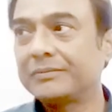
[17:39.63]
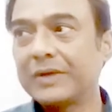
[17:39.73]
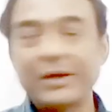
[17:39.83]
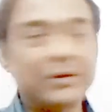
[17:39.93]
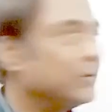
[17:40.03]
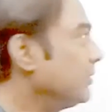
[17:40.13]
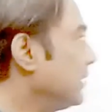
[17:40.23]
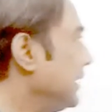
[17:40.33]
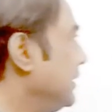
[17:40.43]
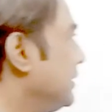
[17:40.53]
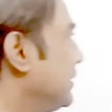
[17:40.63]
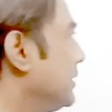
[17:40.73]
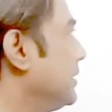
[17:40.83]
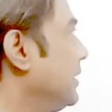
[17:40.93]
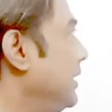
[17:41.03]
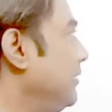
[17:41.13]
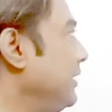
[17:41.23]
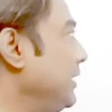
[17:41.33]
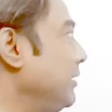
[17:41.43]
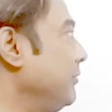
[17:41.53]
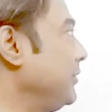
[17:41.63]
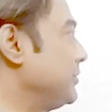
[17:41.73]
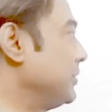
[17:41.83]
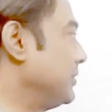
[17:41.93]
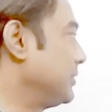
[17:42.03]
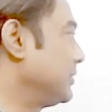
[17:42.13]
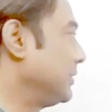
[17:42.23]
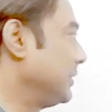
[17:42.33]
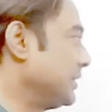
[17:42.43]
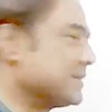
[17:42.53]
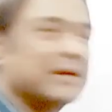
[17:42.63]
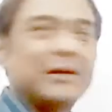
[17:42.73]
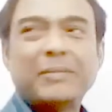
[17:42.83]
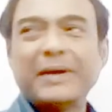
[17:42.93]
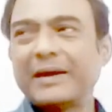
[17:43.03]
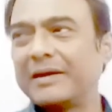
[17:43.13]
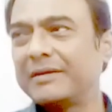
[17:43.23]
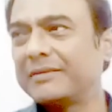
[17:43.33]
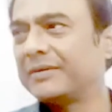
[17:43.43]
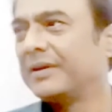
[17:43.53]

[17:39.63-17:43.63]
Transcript: that you don't write every key feature in a single paragraph.